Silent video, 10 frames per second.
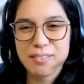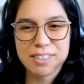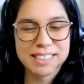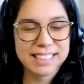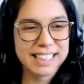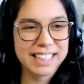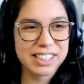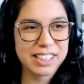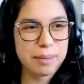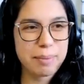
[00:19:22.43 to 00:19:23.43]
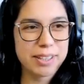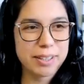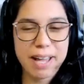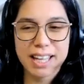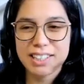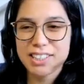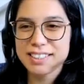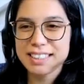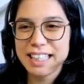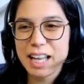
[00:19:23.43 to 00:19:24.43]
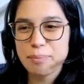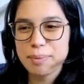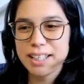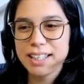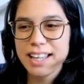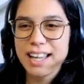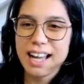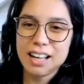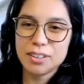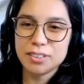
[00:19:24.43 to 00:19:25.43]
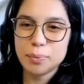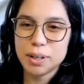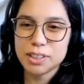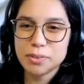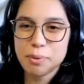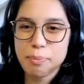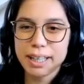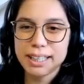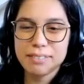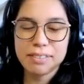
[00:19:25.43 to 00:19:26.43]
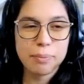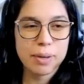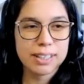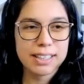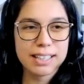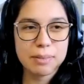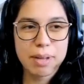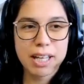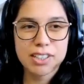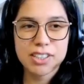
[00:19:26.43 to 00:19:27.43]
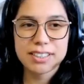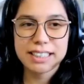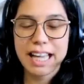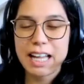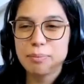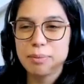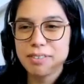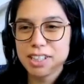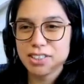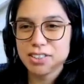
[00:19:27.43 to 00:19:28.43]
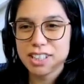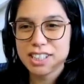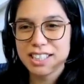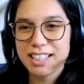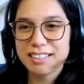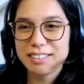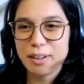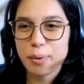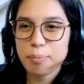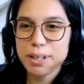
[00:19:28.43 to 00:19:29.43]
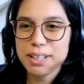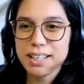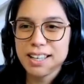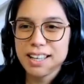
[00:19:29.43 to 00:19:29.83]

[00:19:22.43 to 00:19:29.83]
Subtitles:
conversation about the Managers Academy. I also want to remind everyone that the Managers Academy registration is open.